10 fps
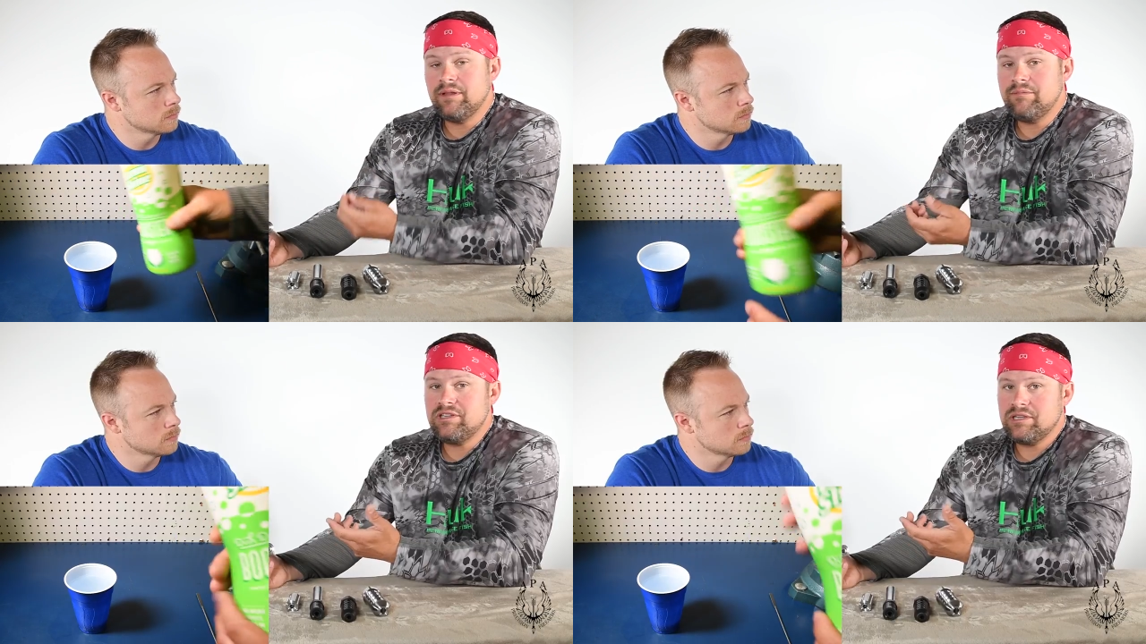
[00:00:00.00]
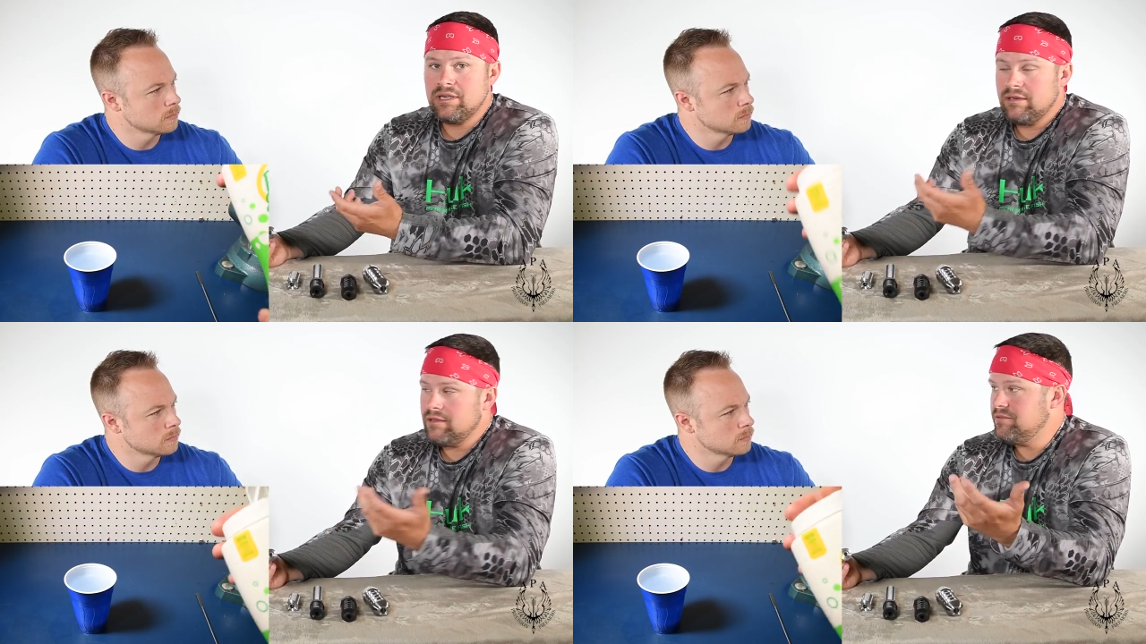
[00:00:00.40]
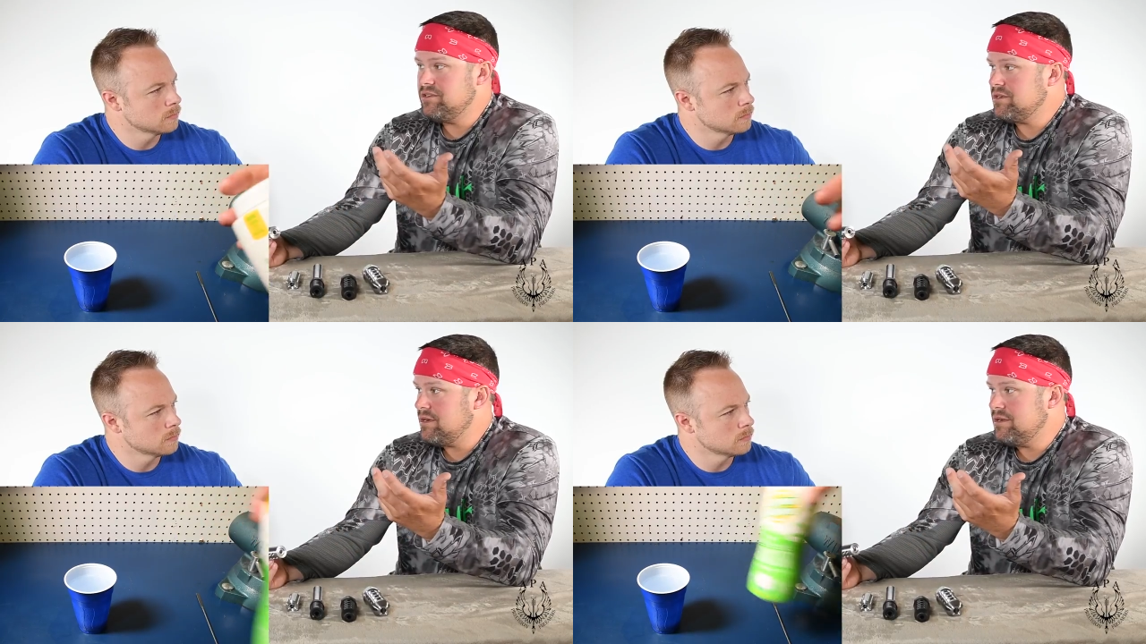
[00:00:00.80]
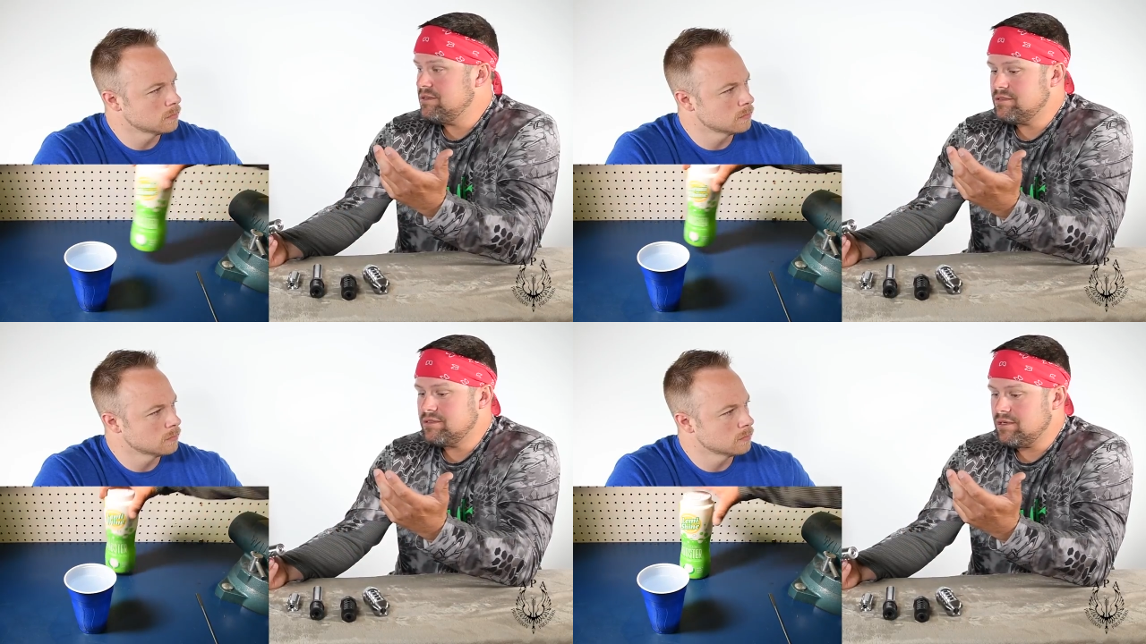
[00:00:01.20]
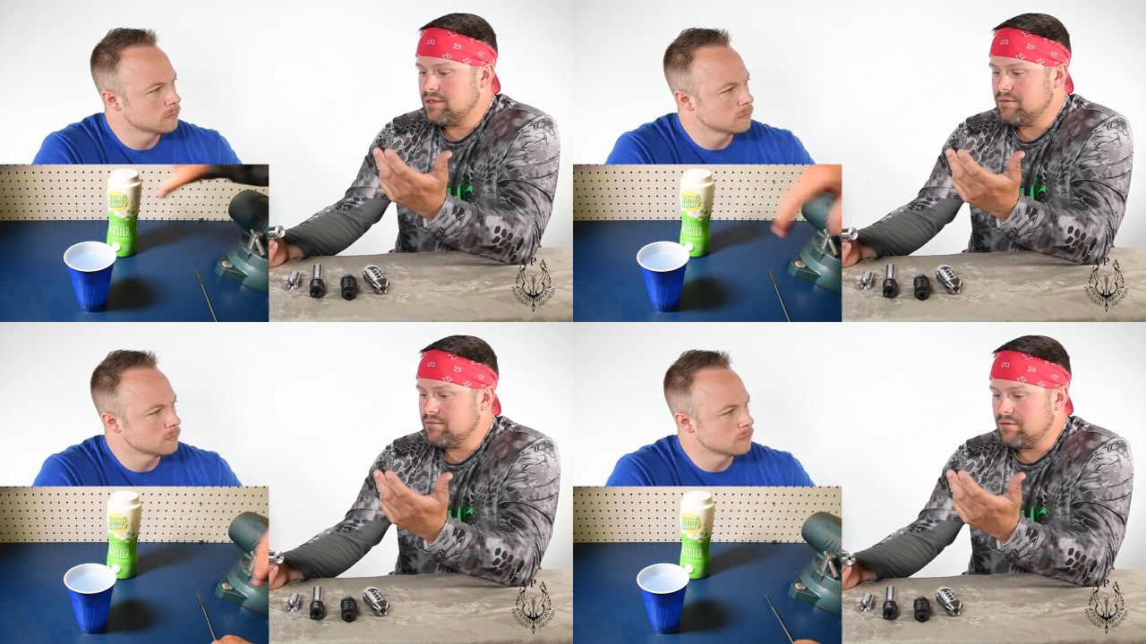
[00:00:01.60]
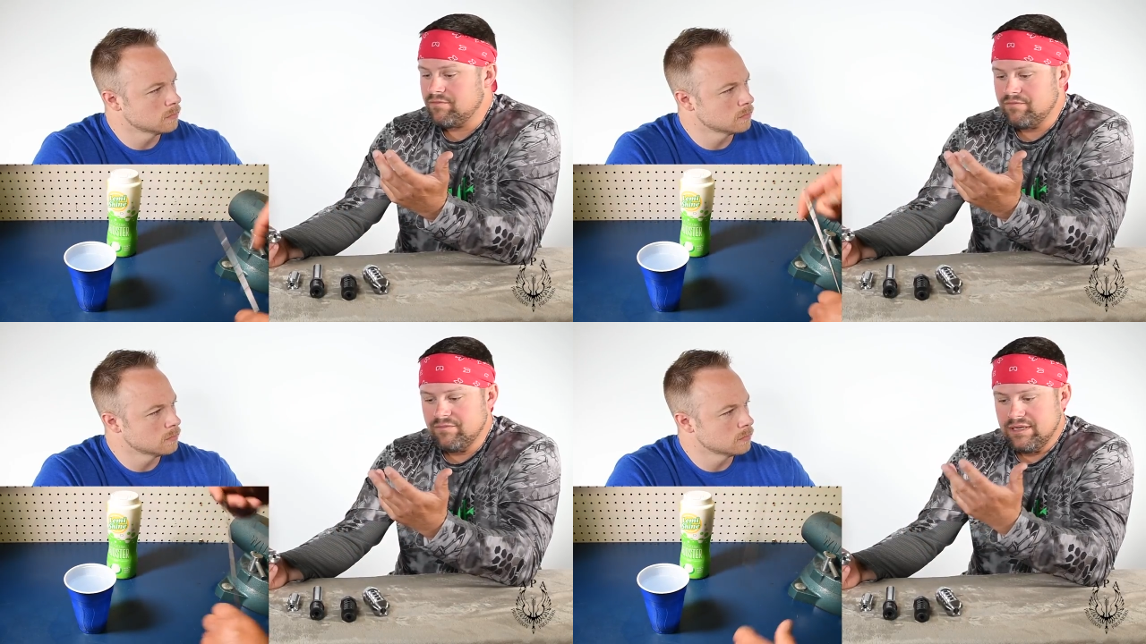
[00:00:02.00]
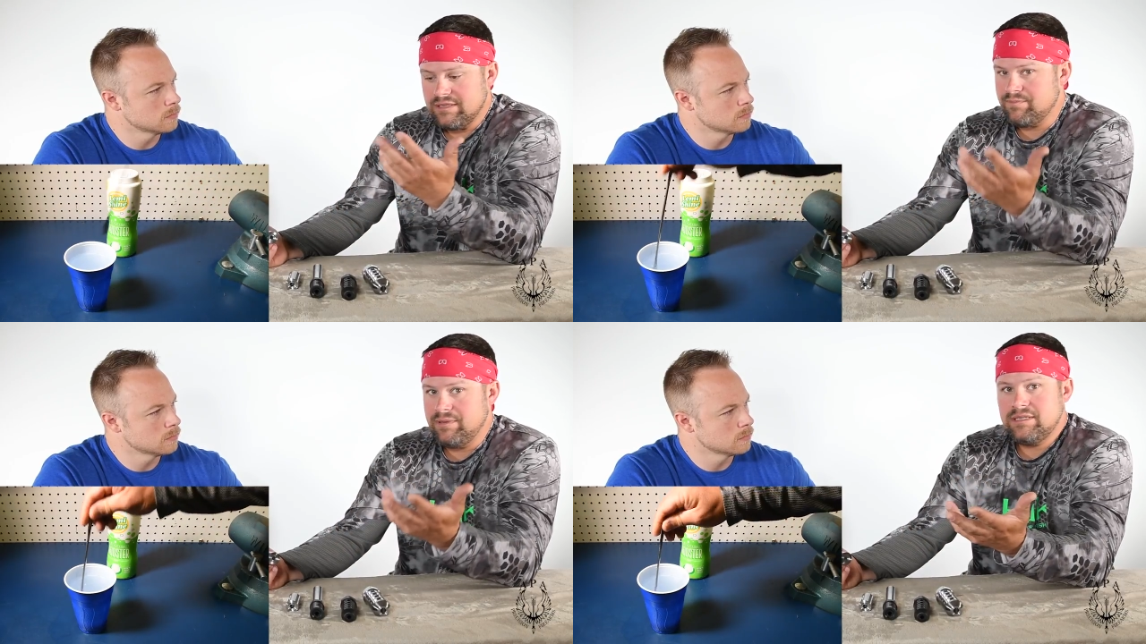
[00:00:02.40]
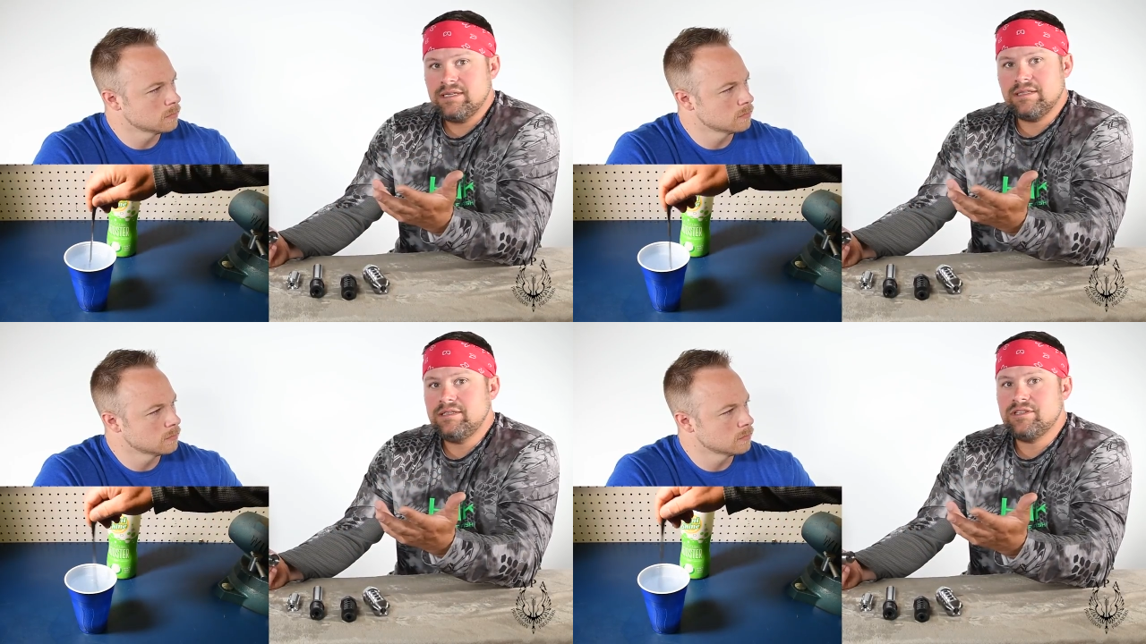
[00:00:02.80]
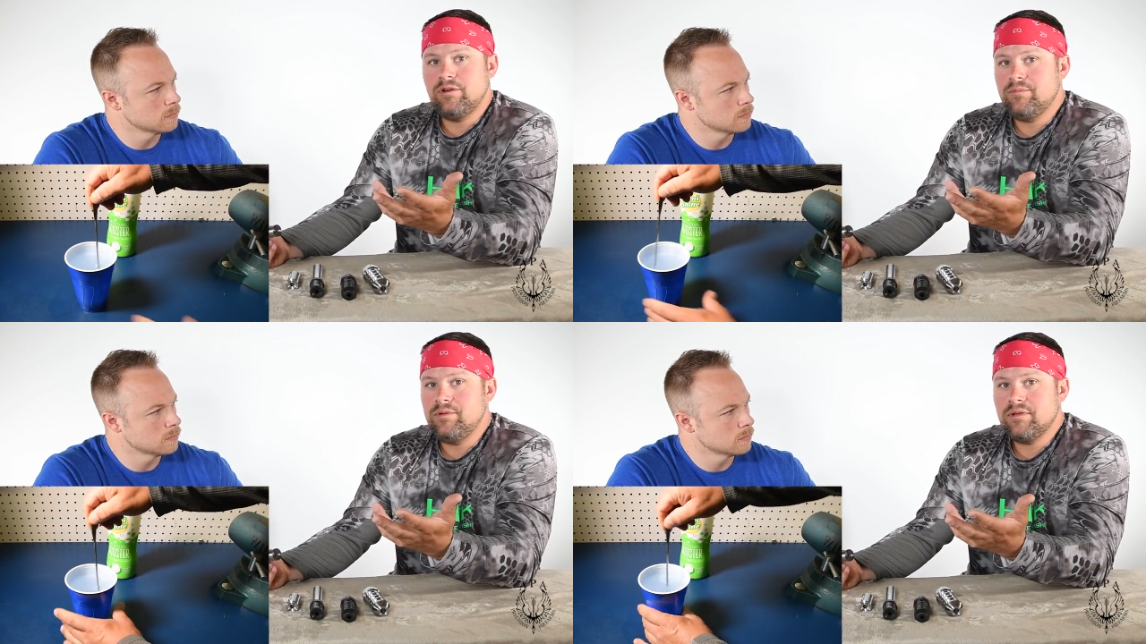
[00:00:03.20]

Speaker 1: Lemi Shine. Lemi Shine is, uh, or it's basically soap.